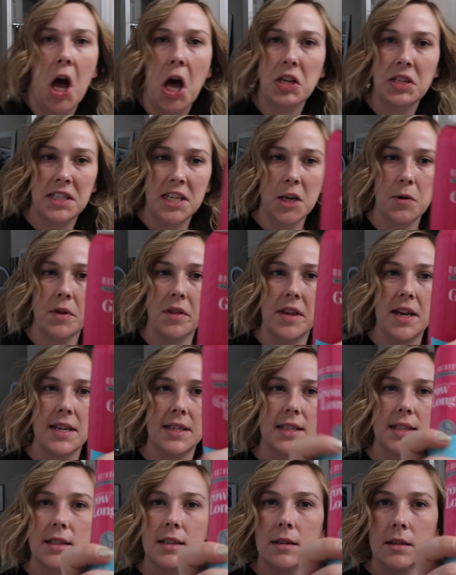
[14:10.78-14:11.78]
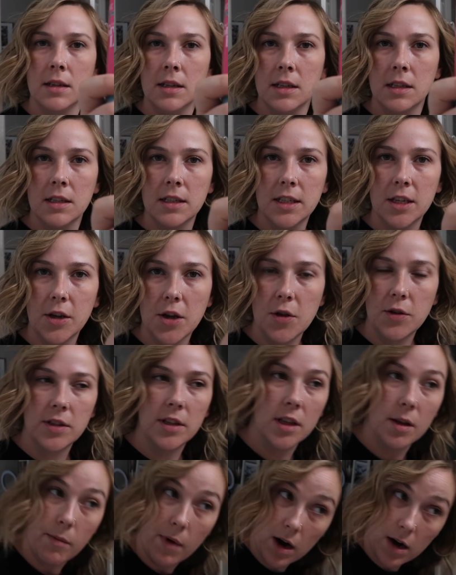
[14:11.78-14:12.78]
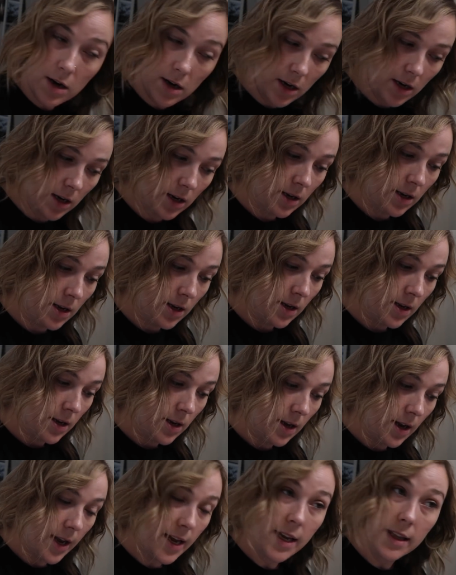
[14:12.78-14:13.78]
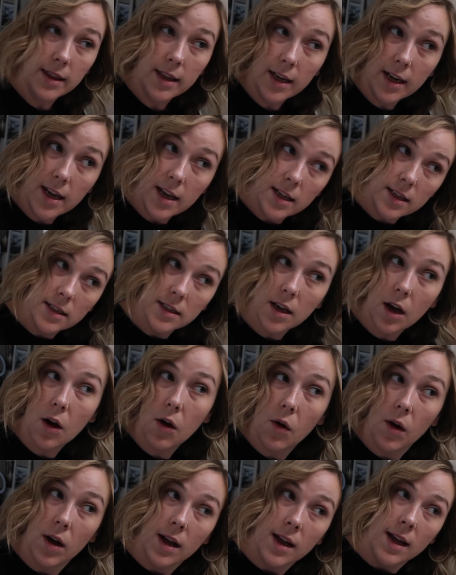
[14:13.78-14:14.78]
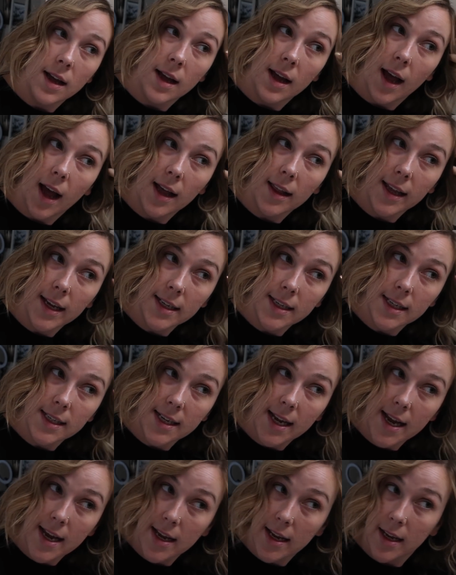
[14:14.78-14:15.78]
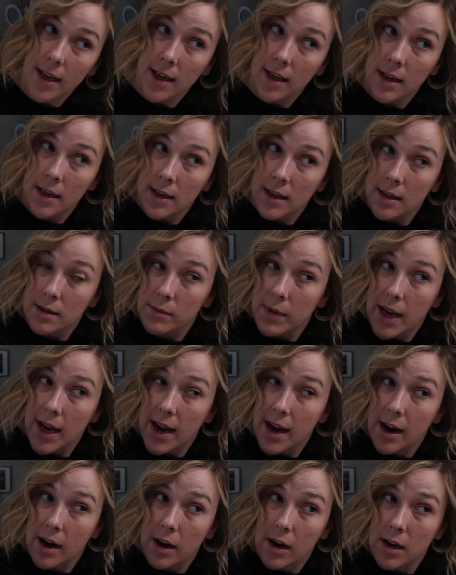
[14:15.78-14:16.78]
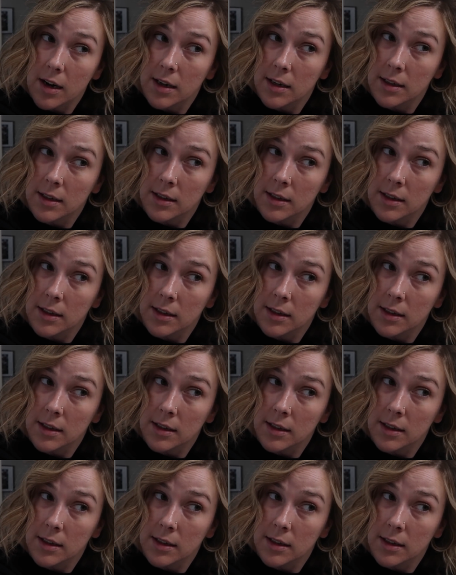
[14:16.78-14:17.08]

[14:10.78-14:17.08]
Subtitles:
I'll stick with this. Still using the Marc Anthony. So I like to take my hair,